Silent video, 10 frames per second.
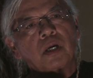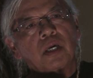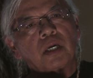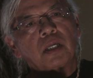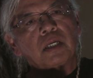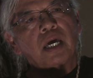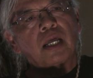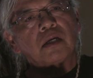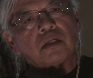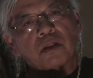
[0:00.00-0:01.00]
And he
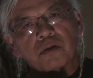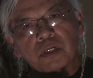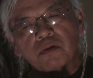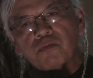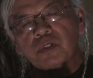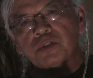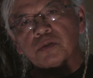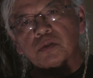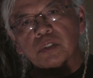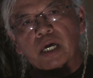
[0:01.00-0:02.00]
had another
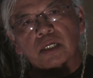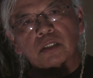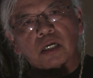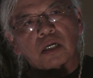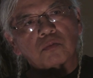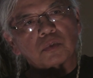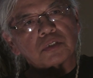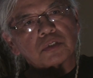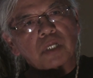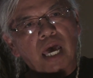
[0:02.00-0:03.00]
individual that
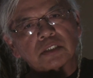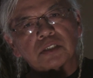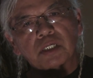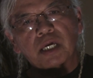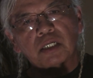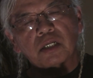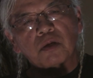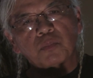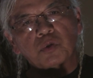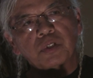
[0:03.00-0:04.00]
was actually ended
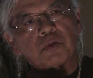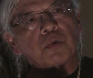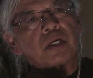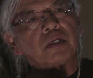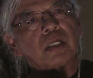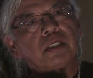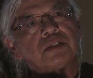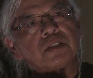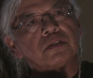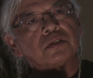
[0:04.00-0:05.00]
up doing the
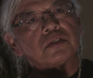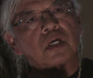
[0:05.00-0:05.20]
regulations,